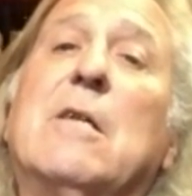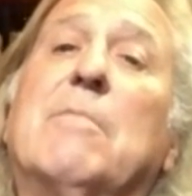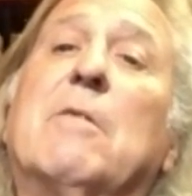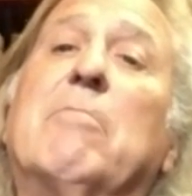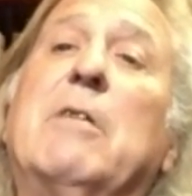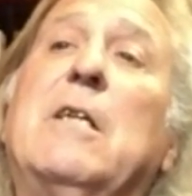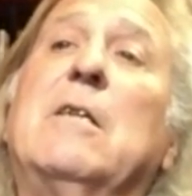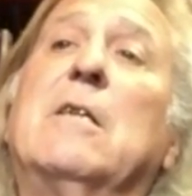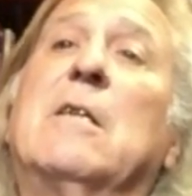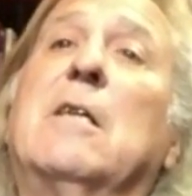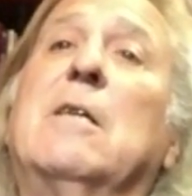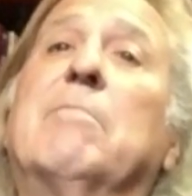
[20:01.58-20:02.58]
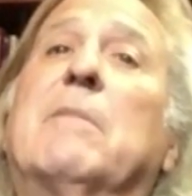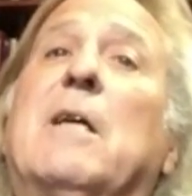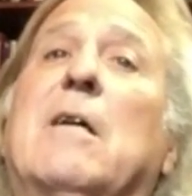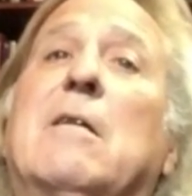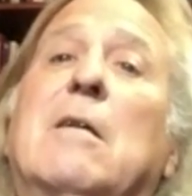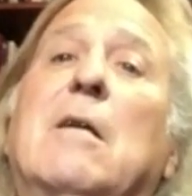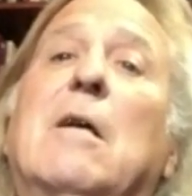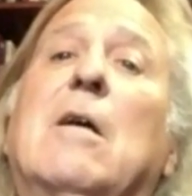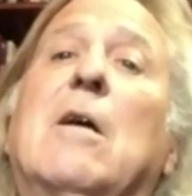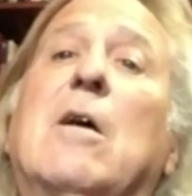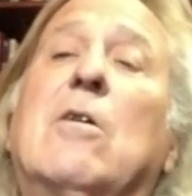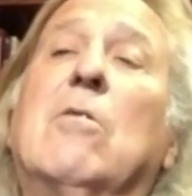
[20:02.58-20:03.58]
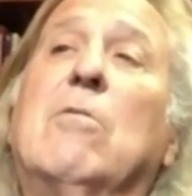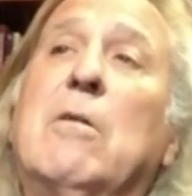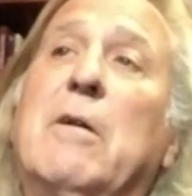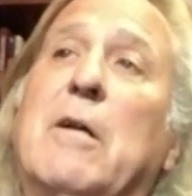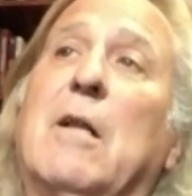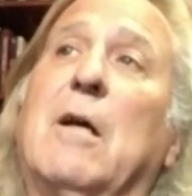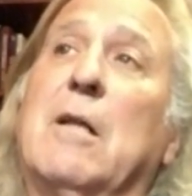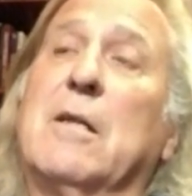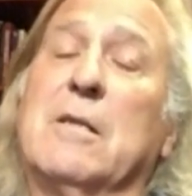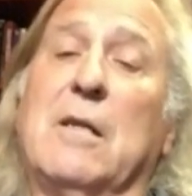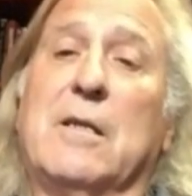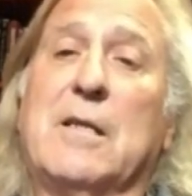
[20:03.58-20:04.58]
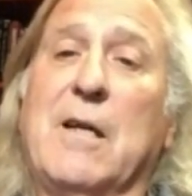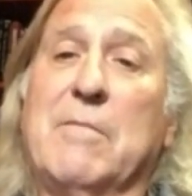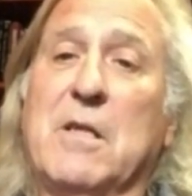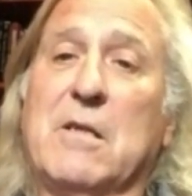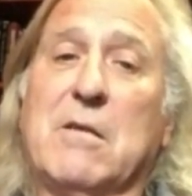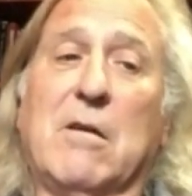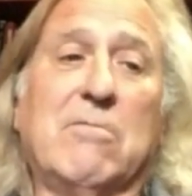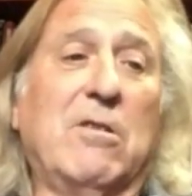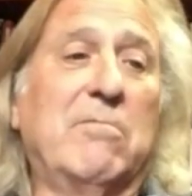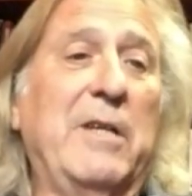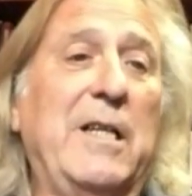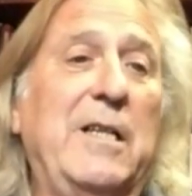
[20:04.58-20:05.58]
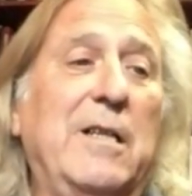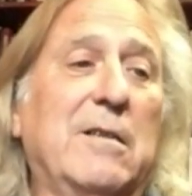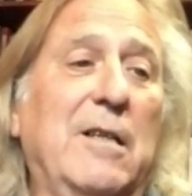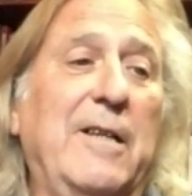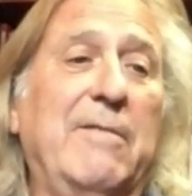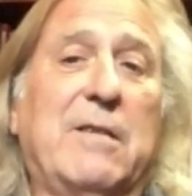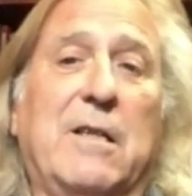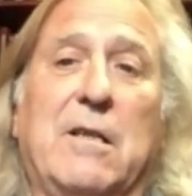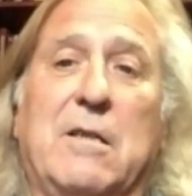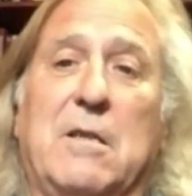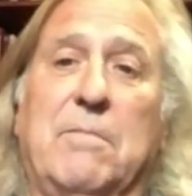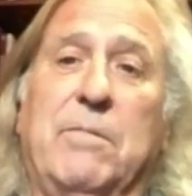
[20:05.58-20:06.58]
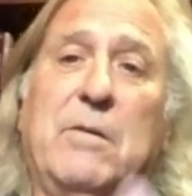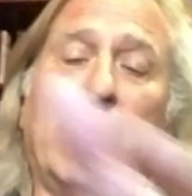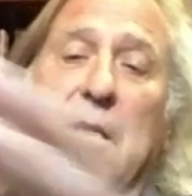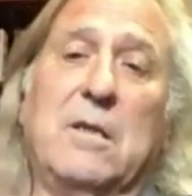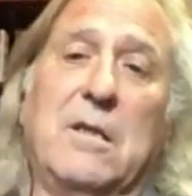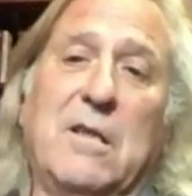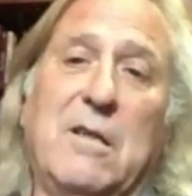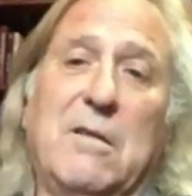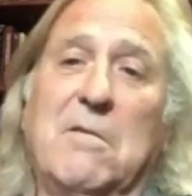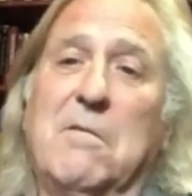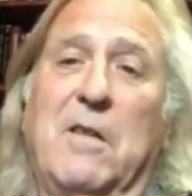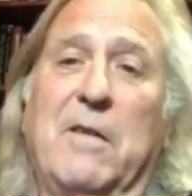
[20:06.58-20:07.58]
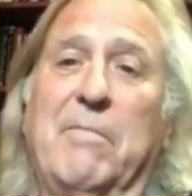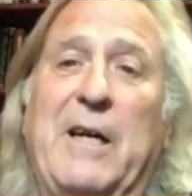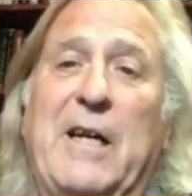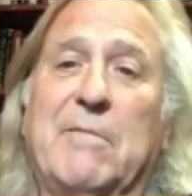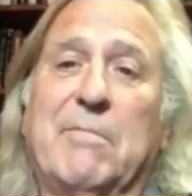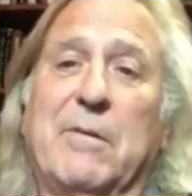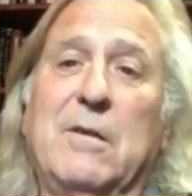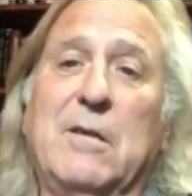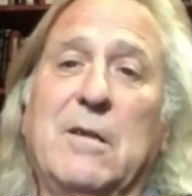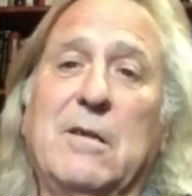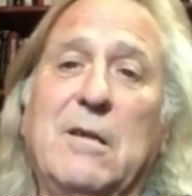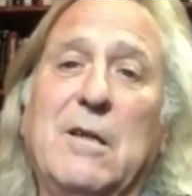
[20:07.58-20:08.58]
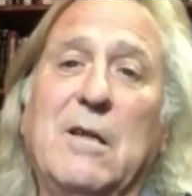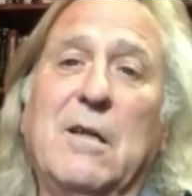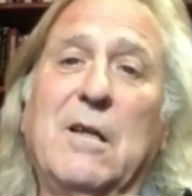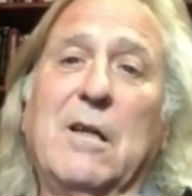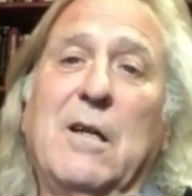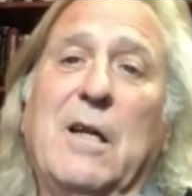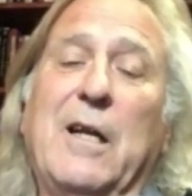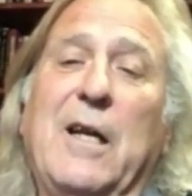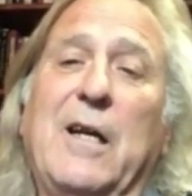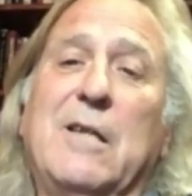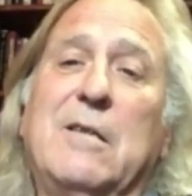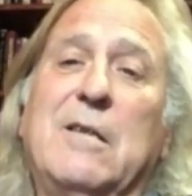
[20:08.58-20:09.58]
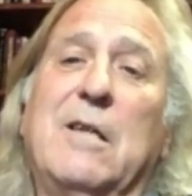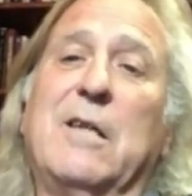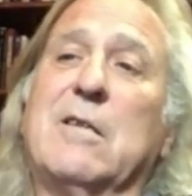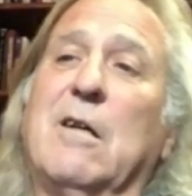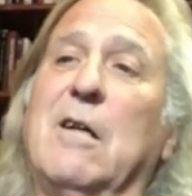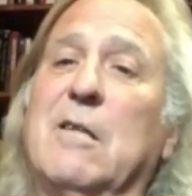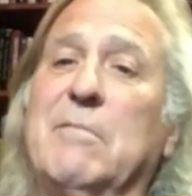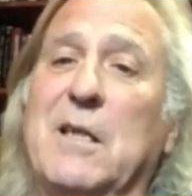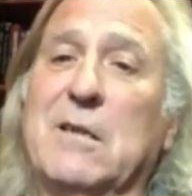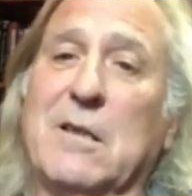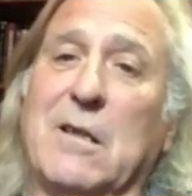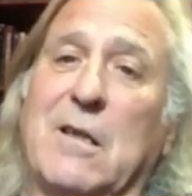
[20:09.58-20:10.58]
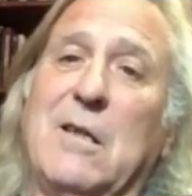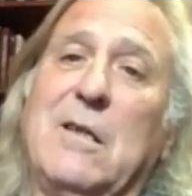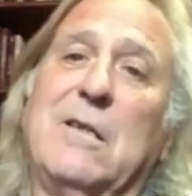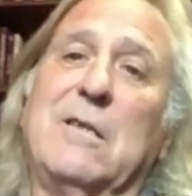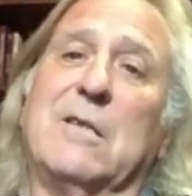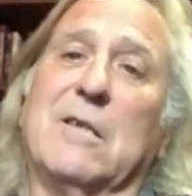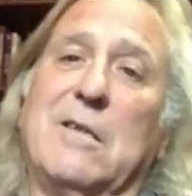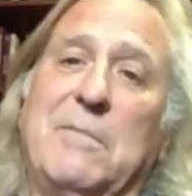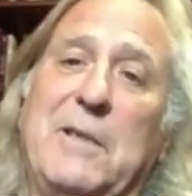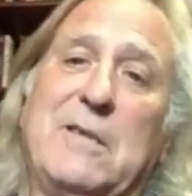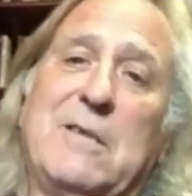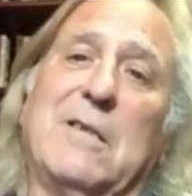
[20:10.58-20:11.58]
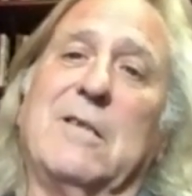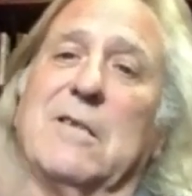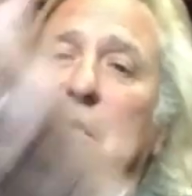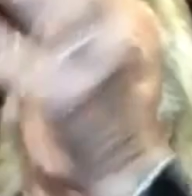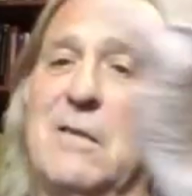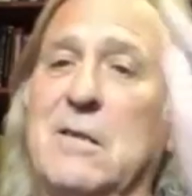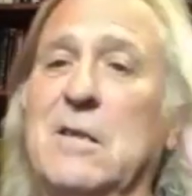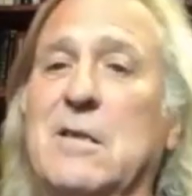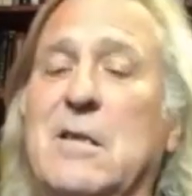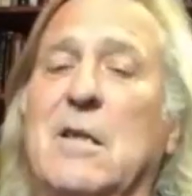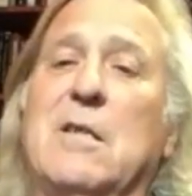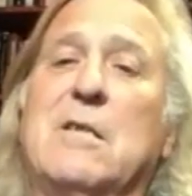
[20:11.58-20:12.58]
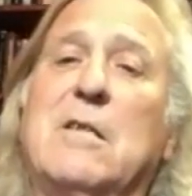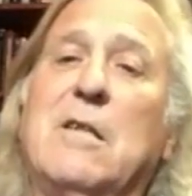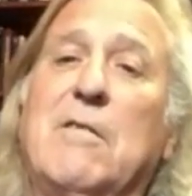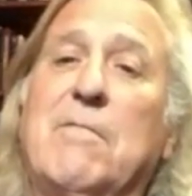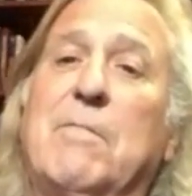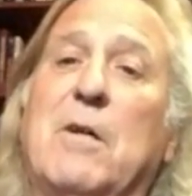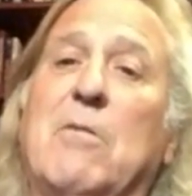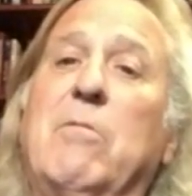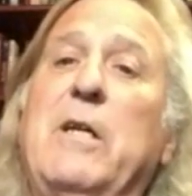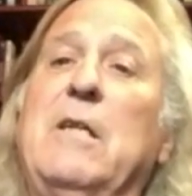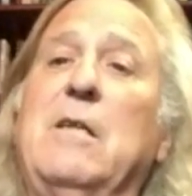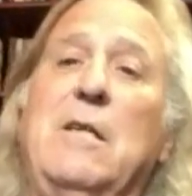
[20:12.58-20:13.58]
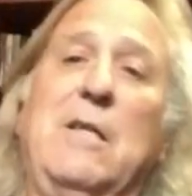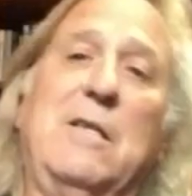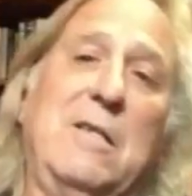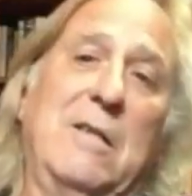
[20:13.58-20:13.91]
and we need to keep that going. A lot of times it's our romantic life that gets put on the back burner, and it's all about the kids and the business and all this kind of stuff, but we need